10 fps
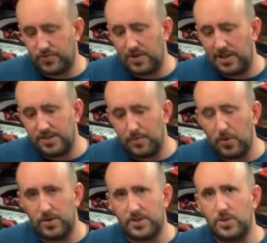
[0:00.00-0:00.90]
really, to be
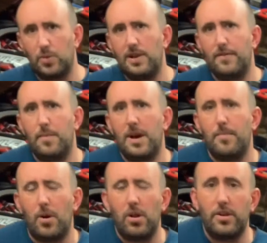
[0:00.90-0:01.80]
honest, because we live about
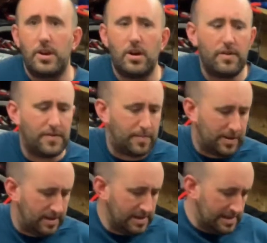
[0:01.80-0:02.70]
1.5 miles up a